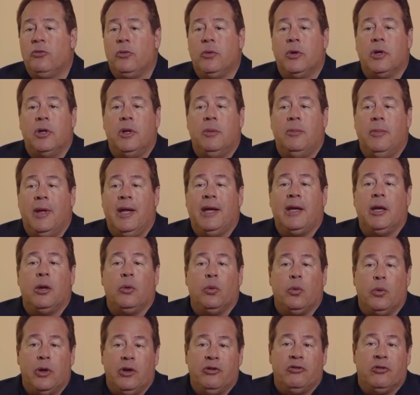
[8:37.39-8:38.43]
we're going to make a
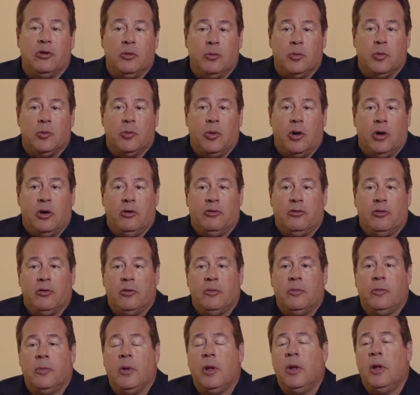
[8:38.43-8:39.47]
reasonable margin.